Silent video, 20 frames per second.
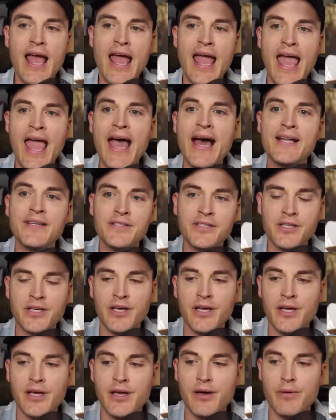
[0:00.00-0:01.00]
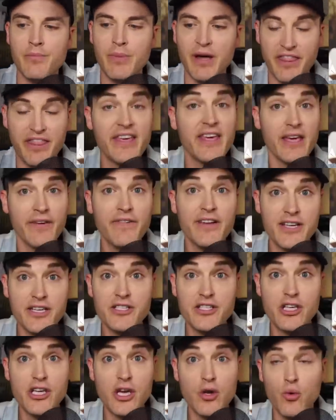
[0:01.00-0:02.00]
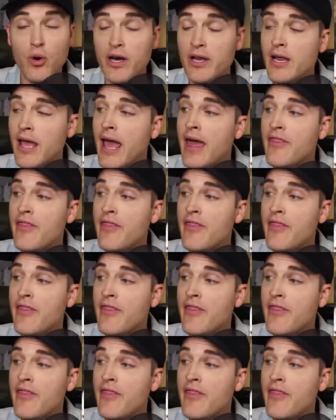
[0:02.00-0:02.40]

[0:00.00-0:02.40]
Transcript: And but Thinkific is a good one,